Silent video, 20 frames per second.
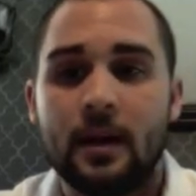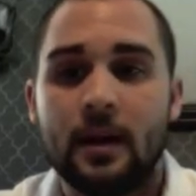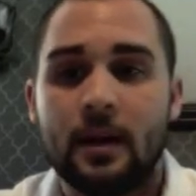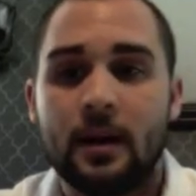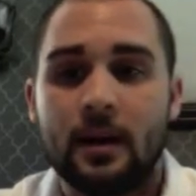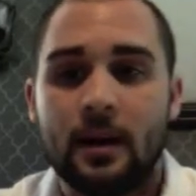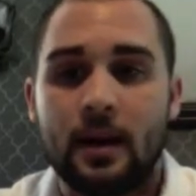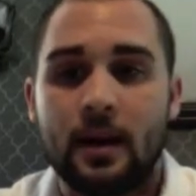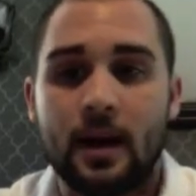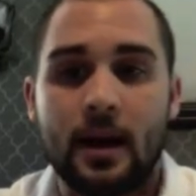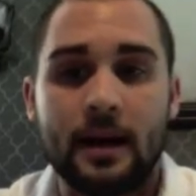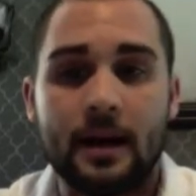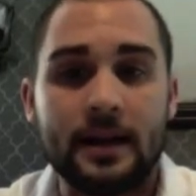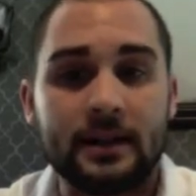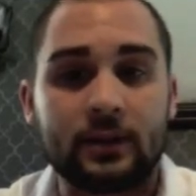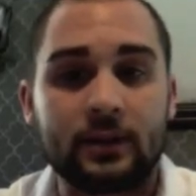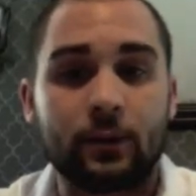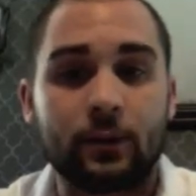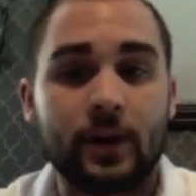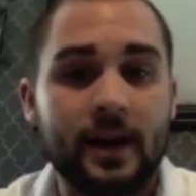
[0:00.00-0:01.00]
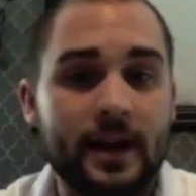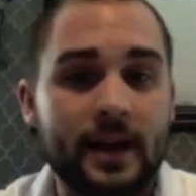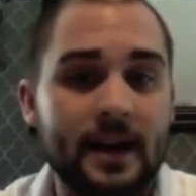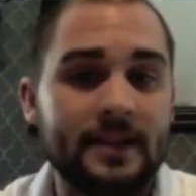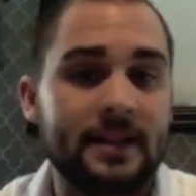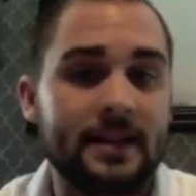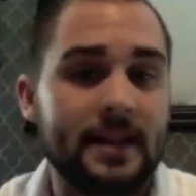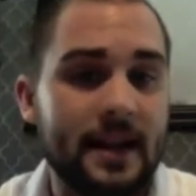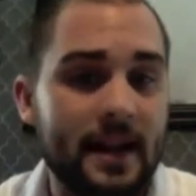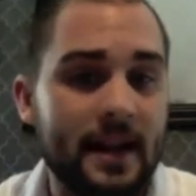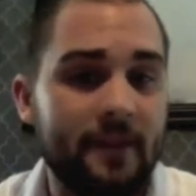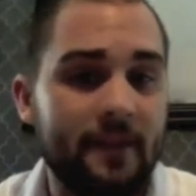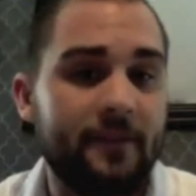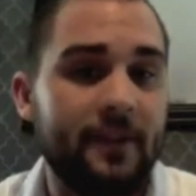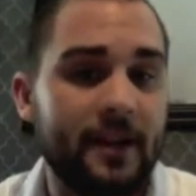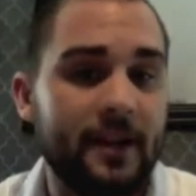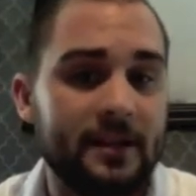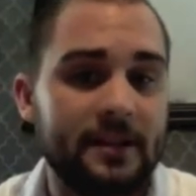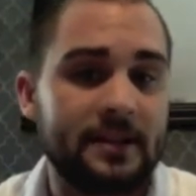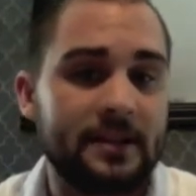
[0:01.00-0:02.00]
It's written as an
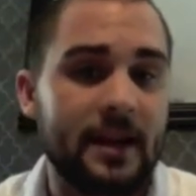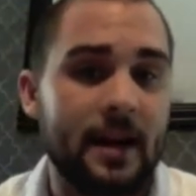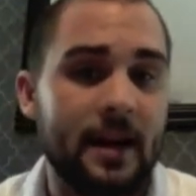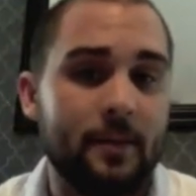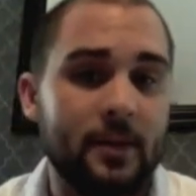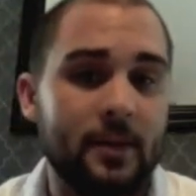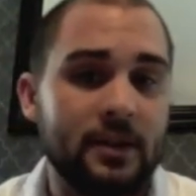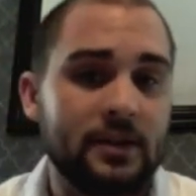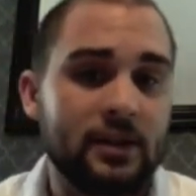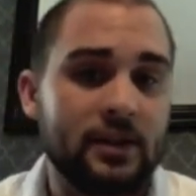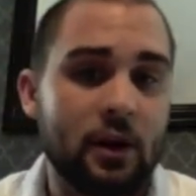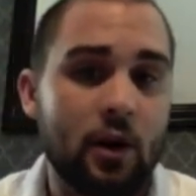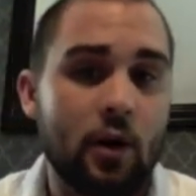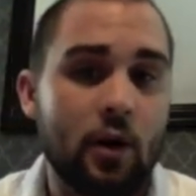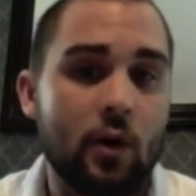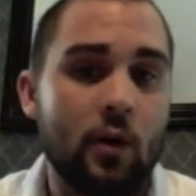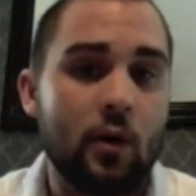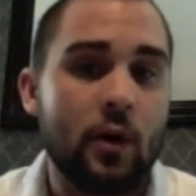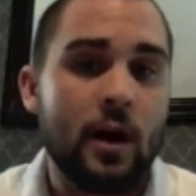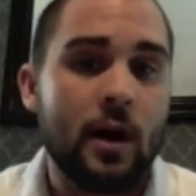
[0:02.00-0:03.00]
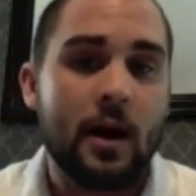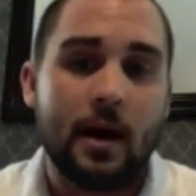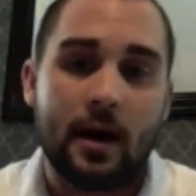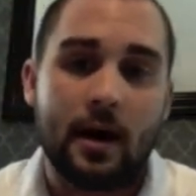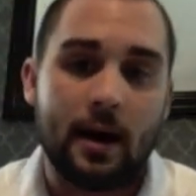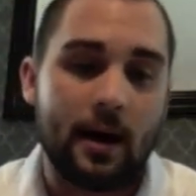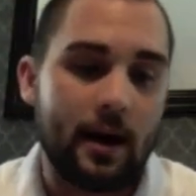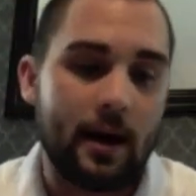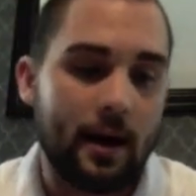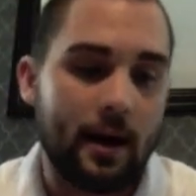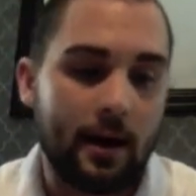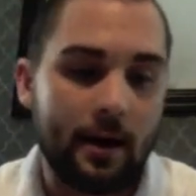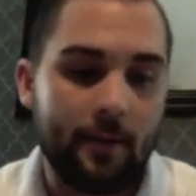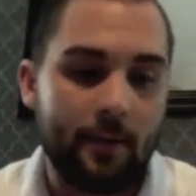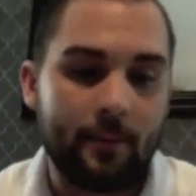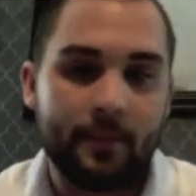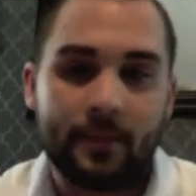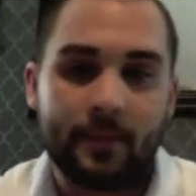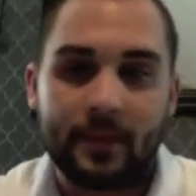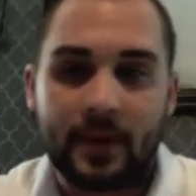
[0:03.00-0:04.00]
if-then statement. So
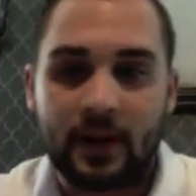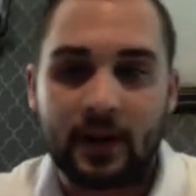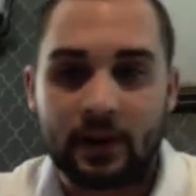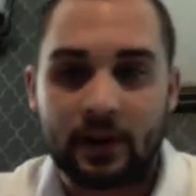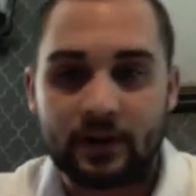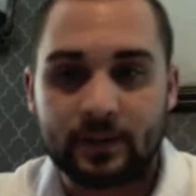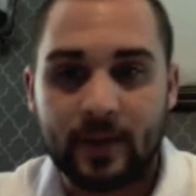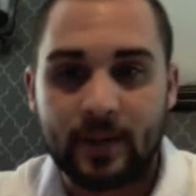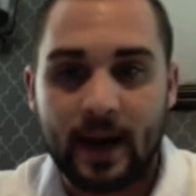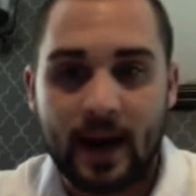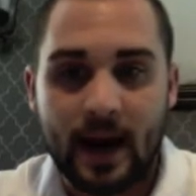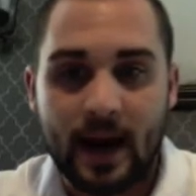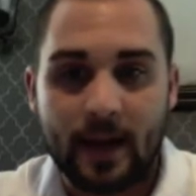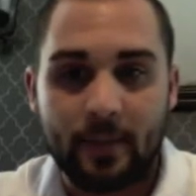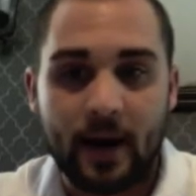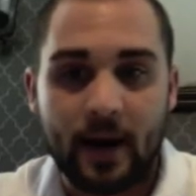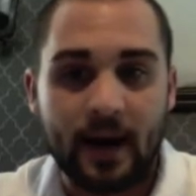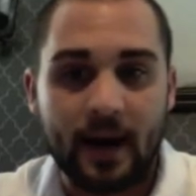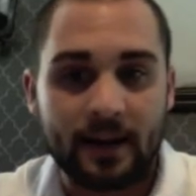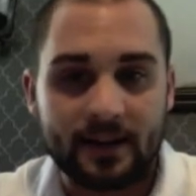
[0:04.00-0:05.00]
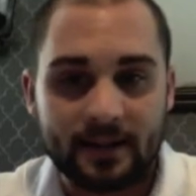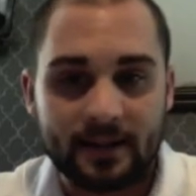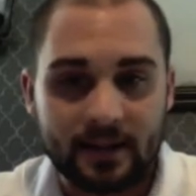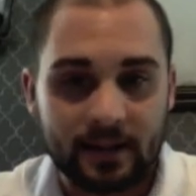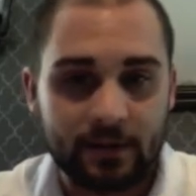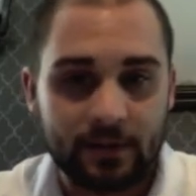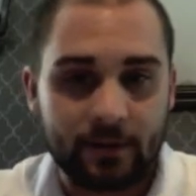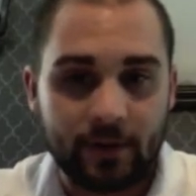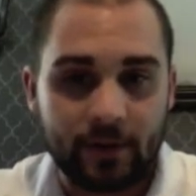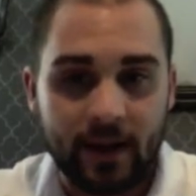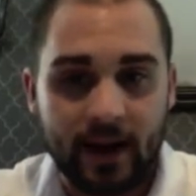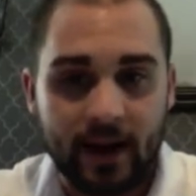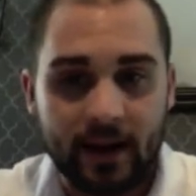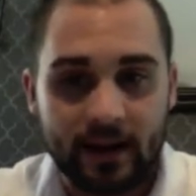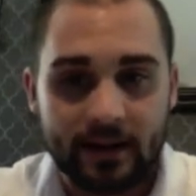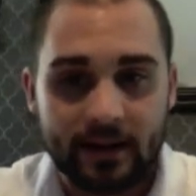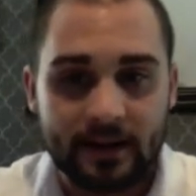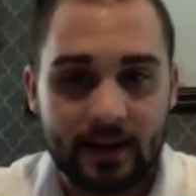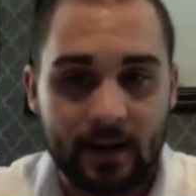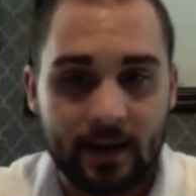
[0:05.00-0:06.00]
here's my hypothesis for that
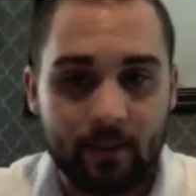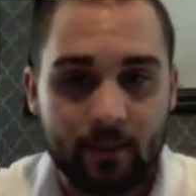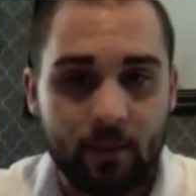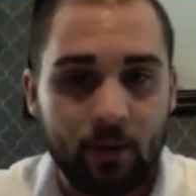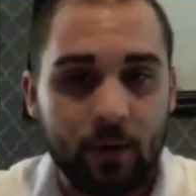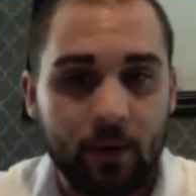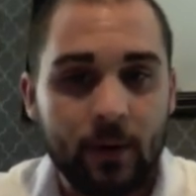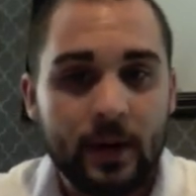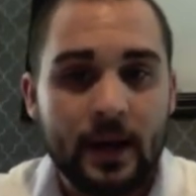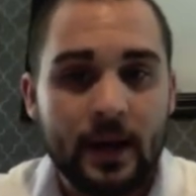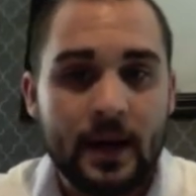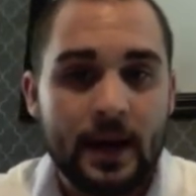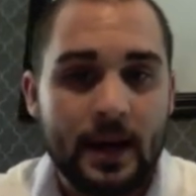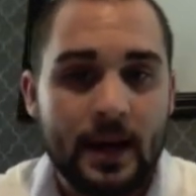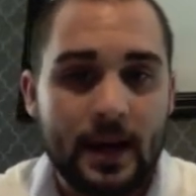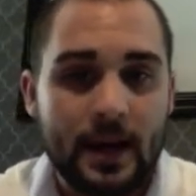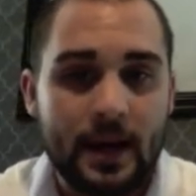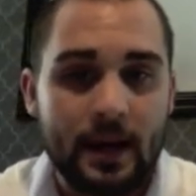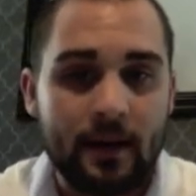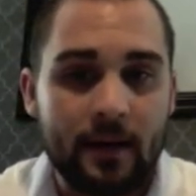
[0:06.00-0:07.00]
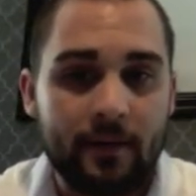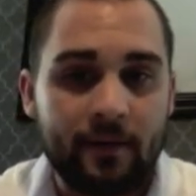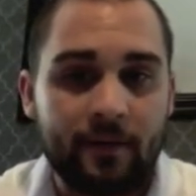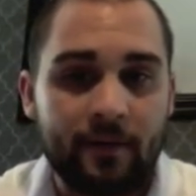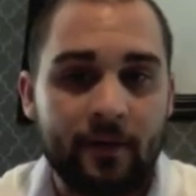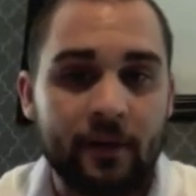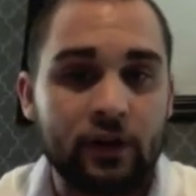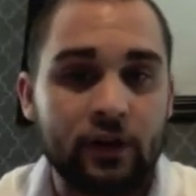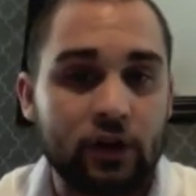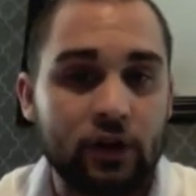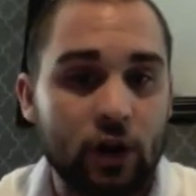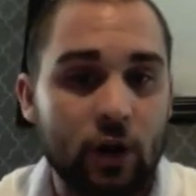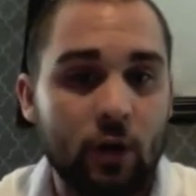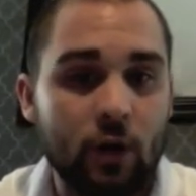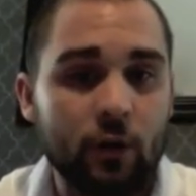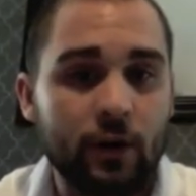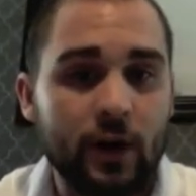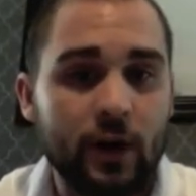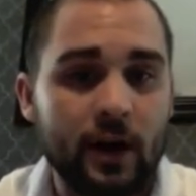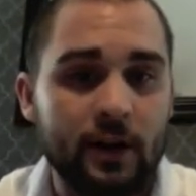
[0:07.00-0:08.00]
example. If Joe
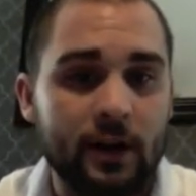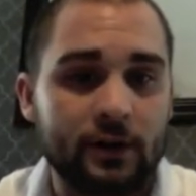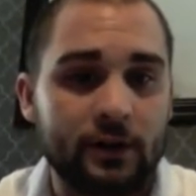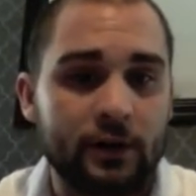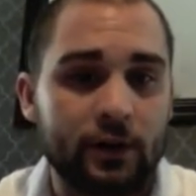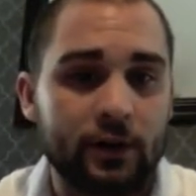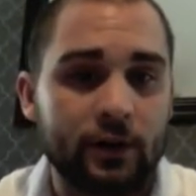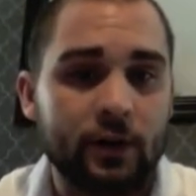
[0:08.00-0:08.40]
the hunter